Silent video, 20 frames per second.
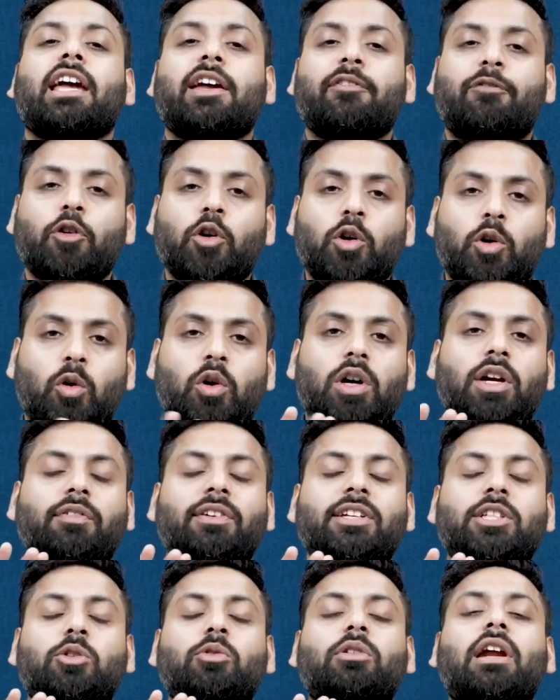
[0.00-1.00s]
If you don't
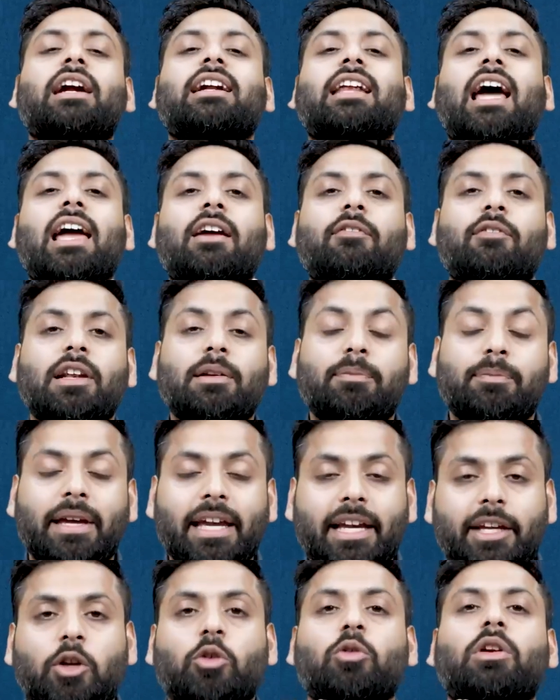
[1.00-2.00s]
wish to write, I will
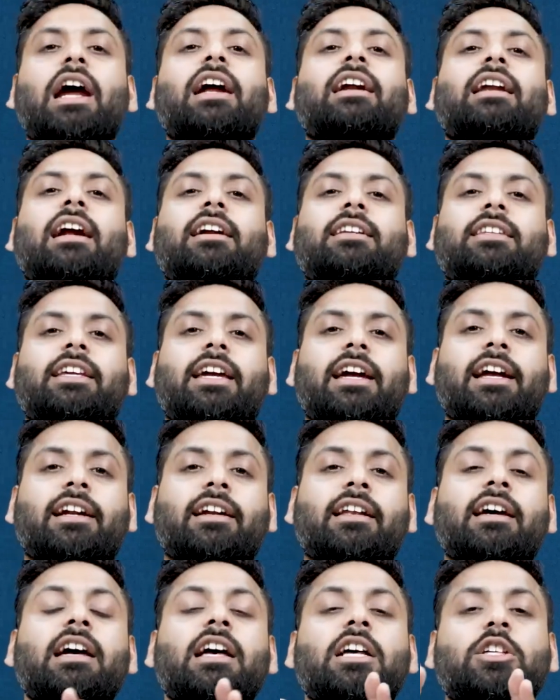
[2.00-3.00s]
make you write at the
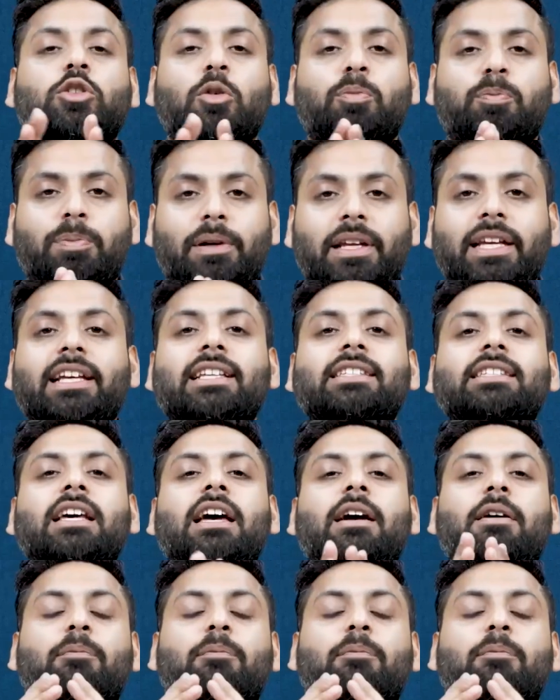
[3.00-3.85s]
end. So please